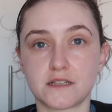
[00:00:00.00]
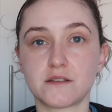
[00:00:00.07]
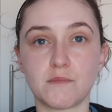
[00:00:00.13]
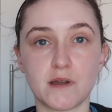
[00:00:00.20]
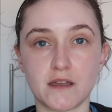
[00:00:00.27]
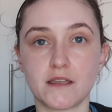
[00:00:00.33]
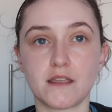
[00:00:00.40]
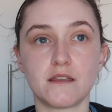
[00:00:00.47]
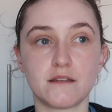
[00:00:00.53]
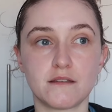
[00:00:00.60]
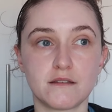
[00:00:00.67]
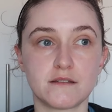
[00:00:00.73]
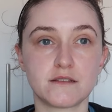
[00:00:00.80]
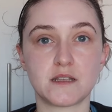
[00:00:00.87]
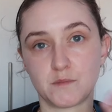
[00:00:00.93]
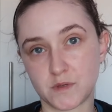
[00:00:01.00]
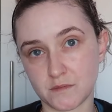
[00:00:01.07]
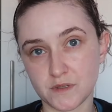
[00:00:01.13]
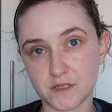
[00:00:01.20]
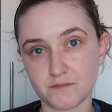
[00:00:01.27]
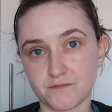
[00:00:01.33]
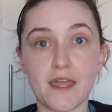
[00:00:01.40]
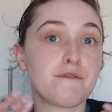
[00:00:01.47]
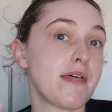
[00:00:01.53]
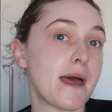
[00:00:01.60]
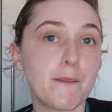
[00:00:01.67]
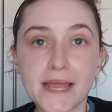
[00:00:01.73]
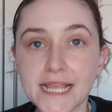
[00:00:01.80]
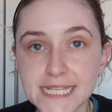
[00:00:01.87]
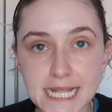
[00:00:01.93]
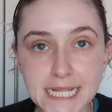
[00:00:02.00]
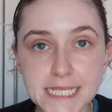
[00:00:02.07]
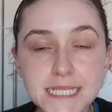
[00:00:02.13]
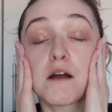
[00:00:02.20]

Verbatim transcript: to my symptoms, if that makes sense.